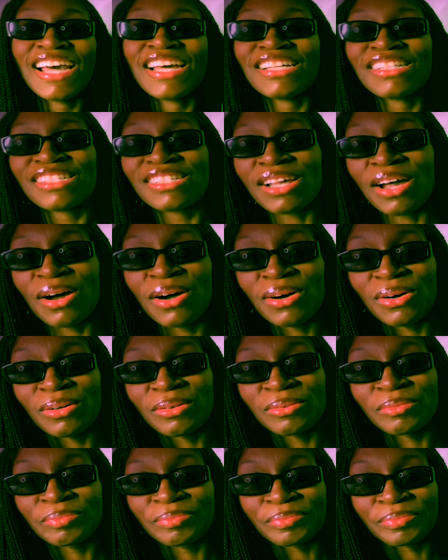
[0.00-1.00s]

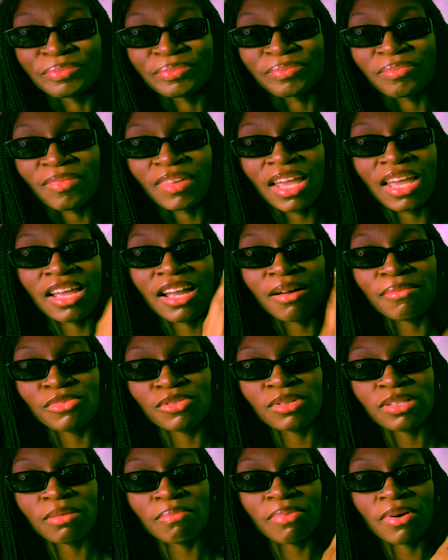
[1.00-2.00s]
So it comes
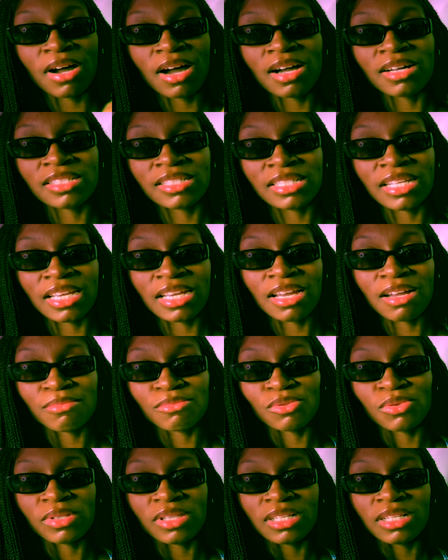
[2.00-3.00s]
with the box. It
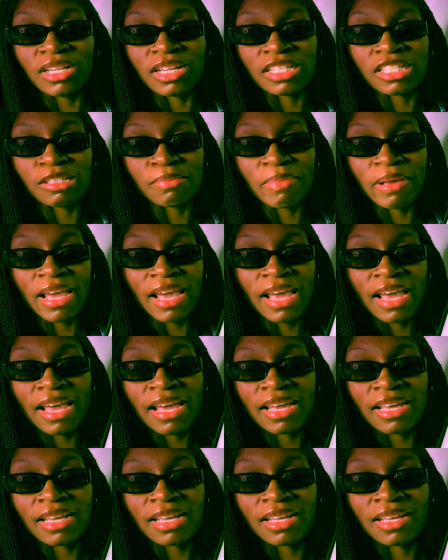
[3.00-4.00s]
comes with the dust
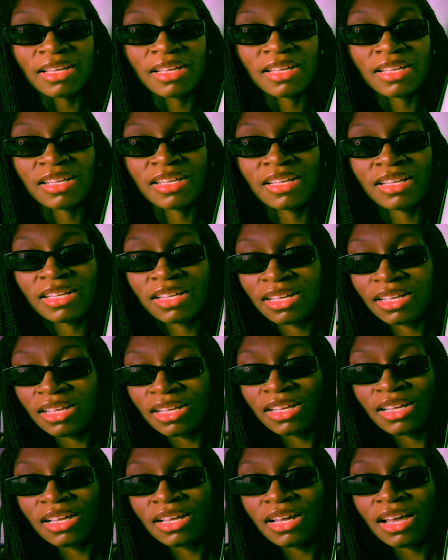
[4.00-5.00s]
bag.
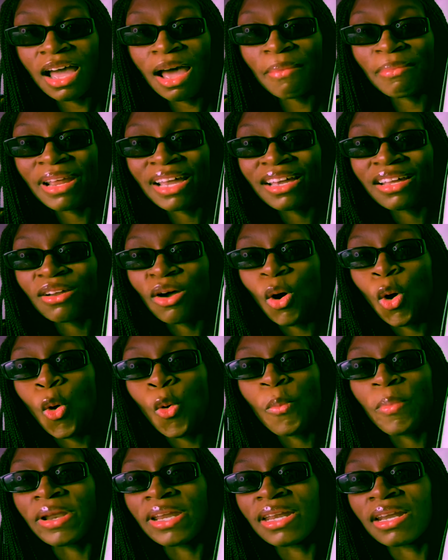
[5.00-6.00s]
I'm not gonna
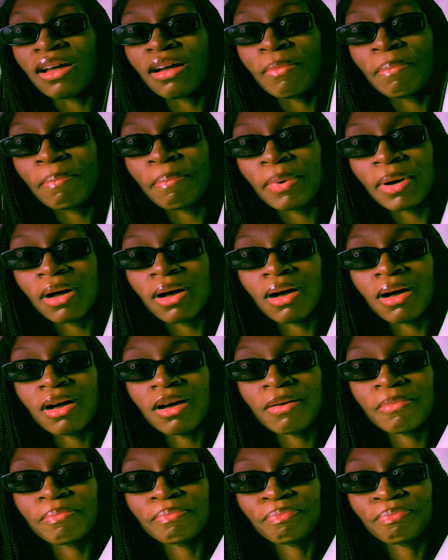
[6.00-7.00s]
open it up.
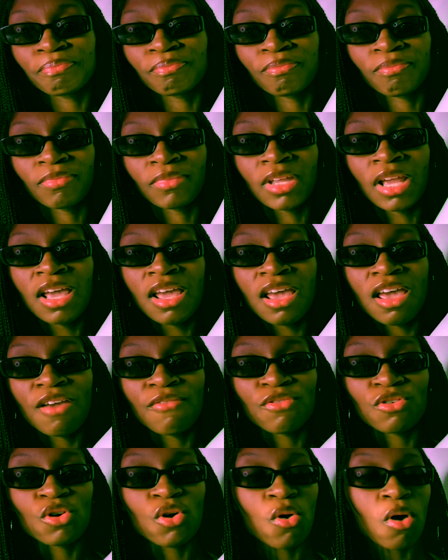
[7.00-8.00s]

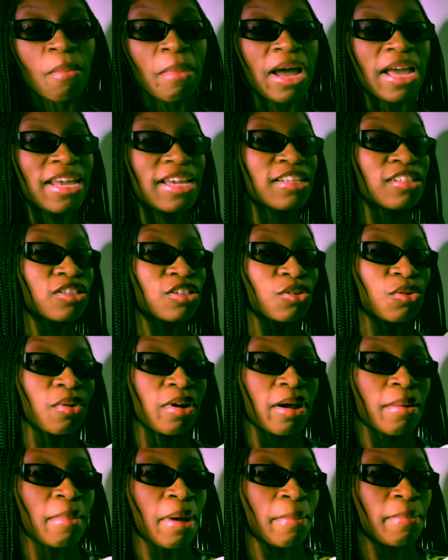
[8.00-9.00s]
If you go on my
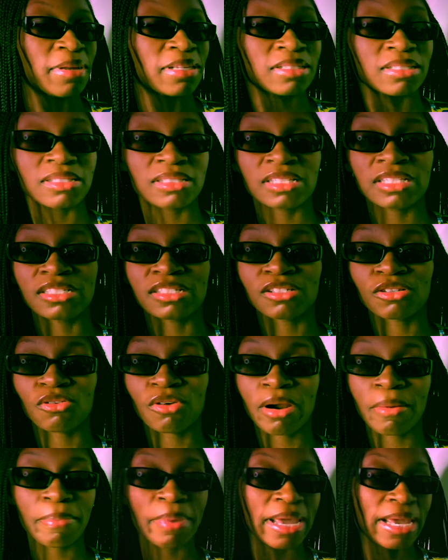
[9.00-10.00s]
Instagram, my business
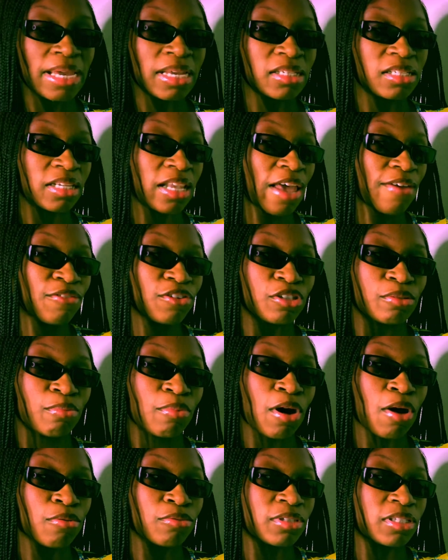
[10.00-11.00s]
Instagram page, Lavish
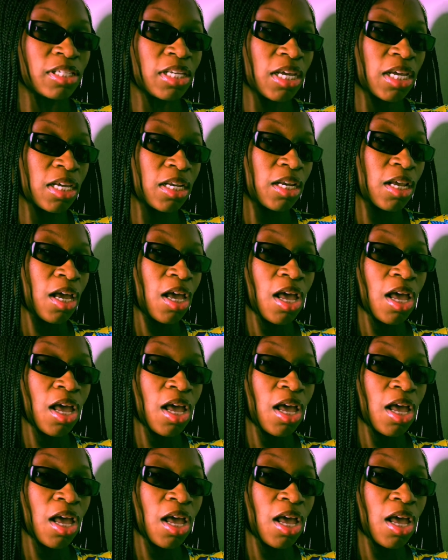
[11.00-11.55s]
Brown Skin,